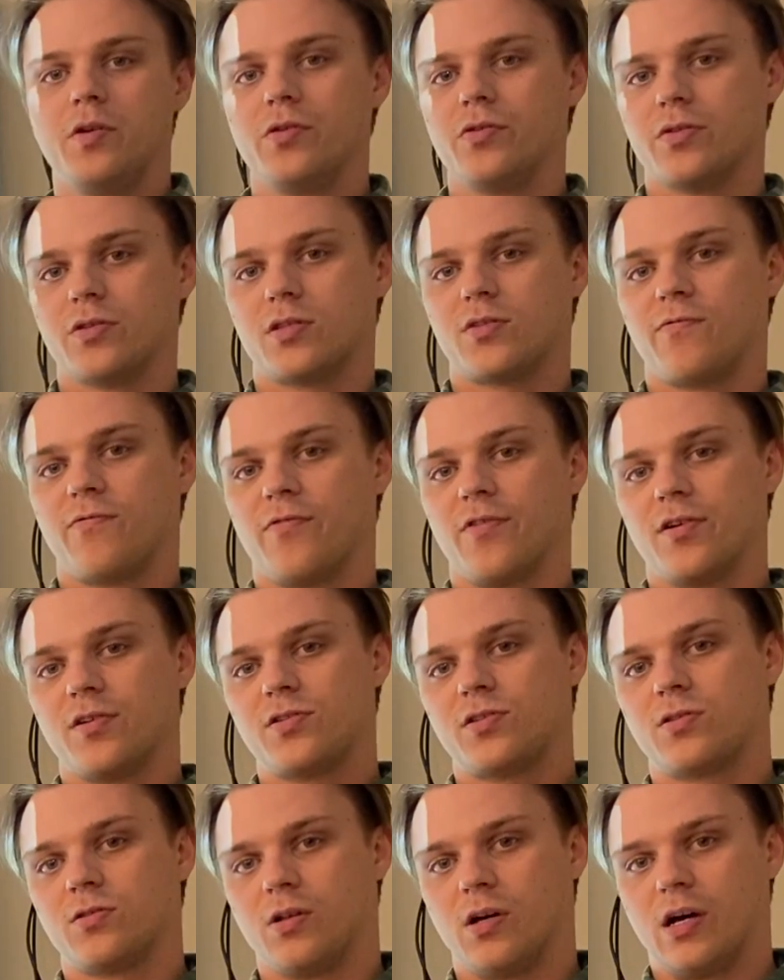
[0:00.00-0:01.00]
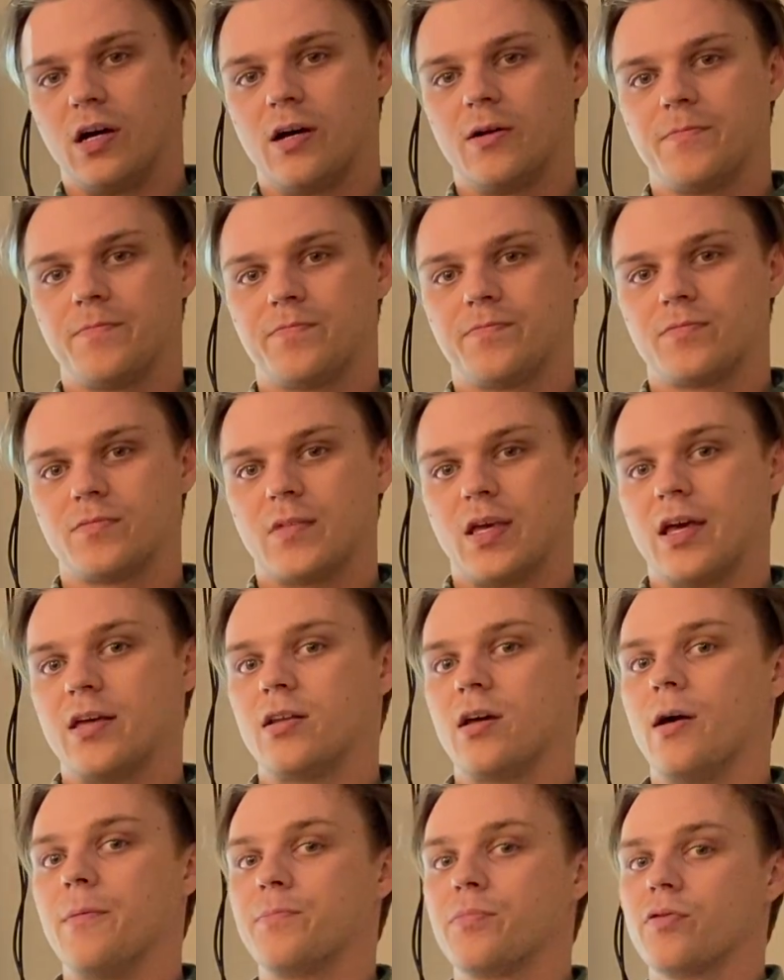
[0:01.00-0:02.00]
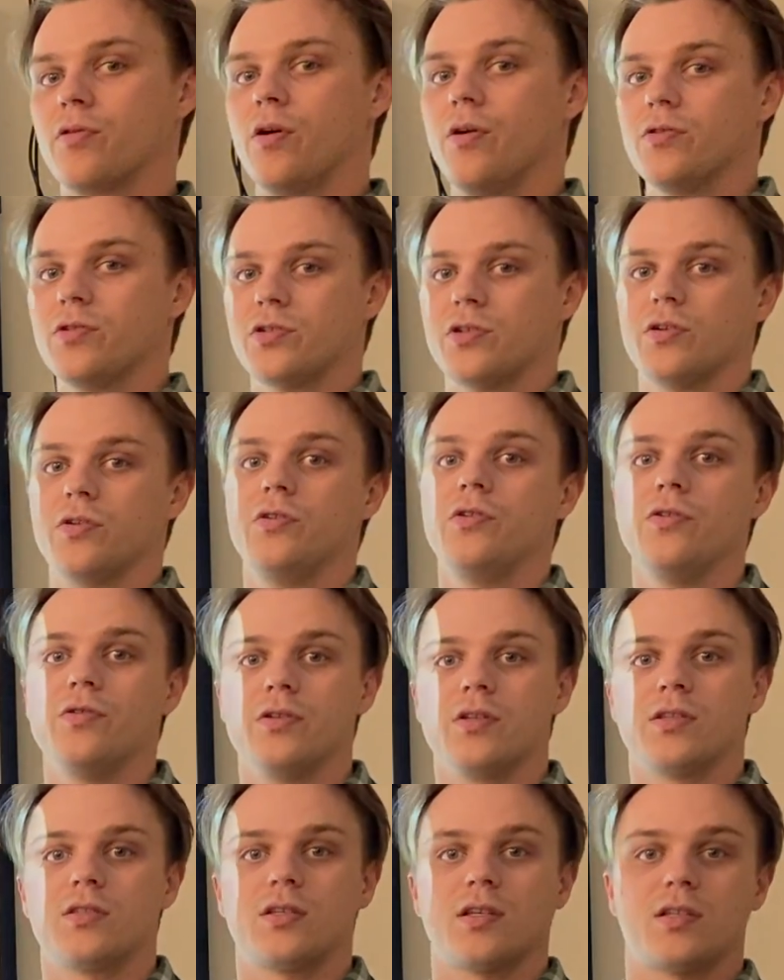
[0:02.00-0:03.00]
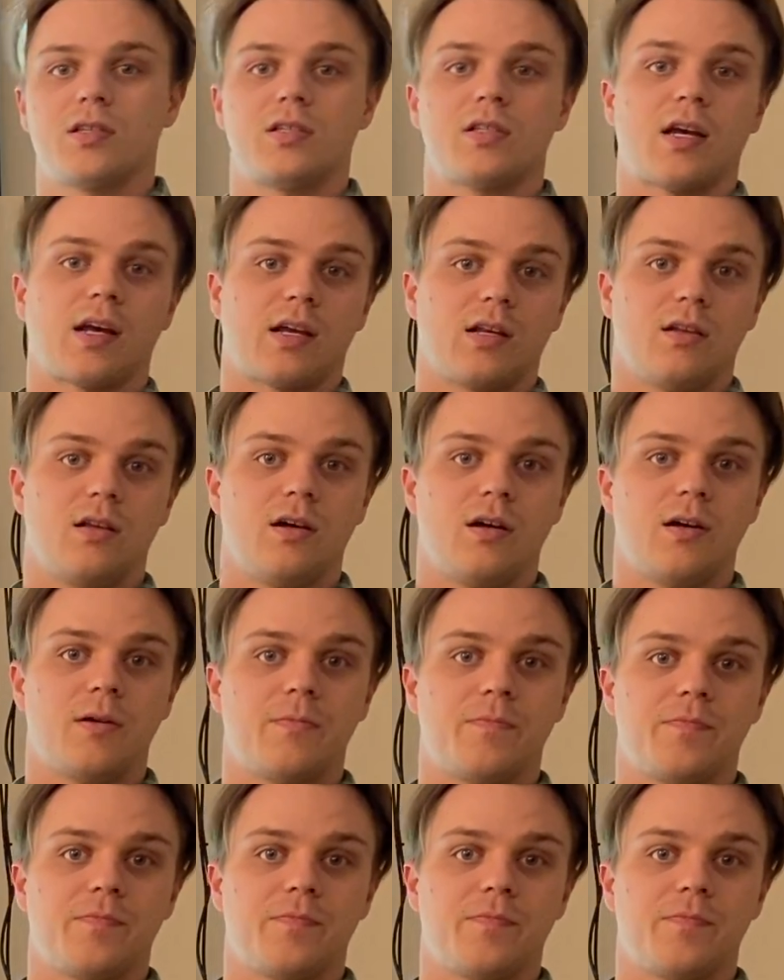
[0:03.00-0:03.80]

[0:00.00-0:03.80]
Newton's first law and approach Newton's second law.